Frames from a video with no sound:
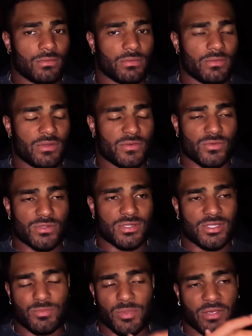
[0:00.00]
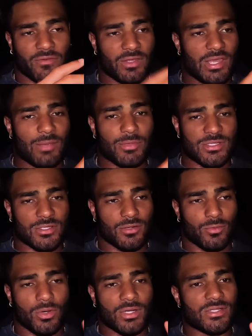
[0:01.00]
This was as big of a game as there
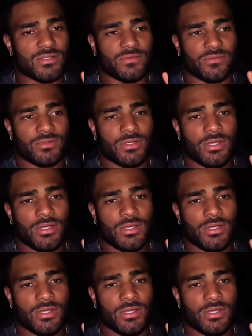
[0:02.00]
was